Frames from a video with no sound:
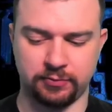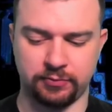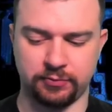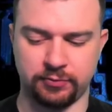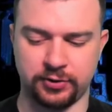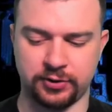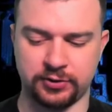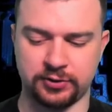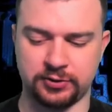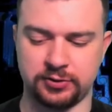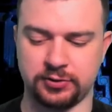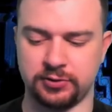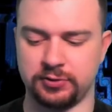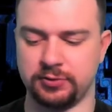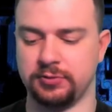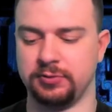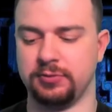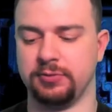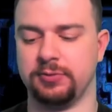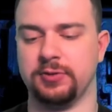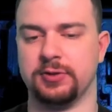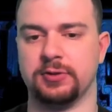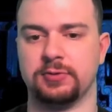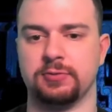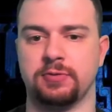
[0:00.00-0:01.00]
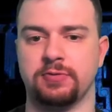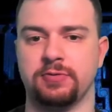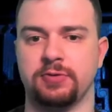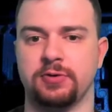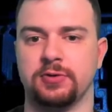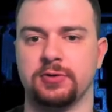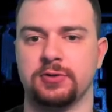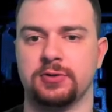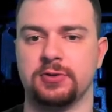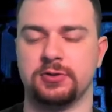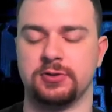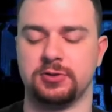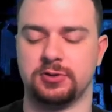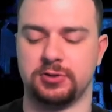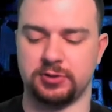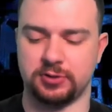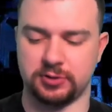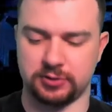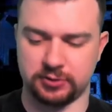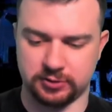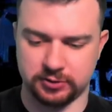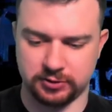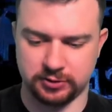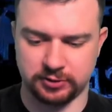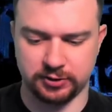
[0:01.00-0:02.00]
let's do this one let's
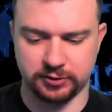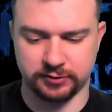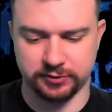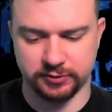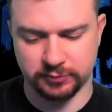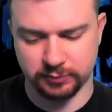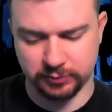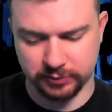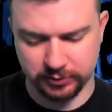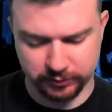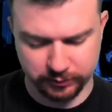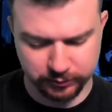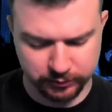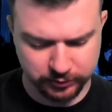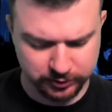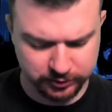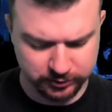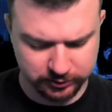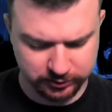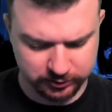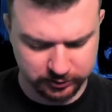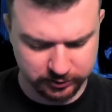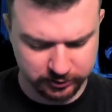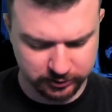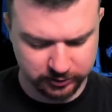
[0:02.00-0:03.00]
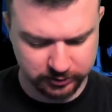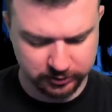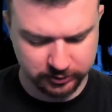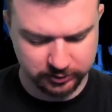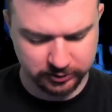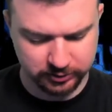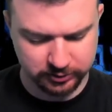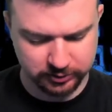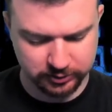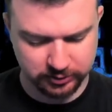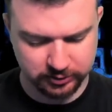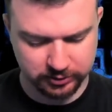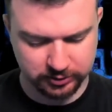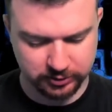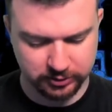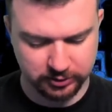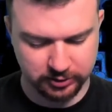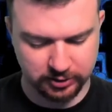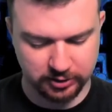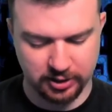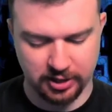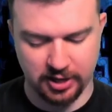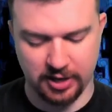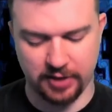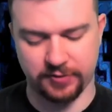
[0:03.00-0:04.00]
just see this is what I want.
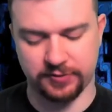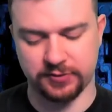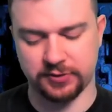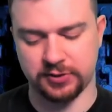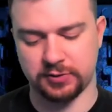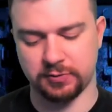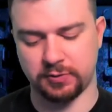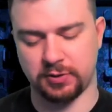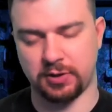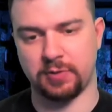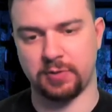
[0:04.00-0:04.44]
Yeah, this is the one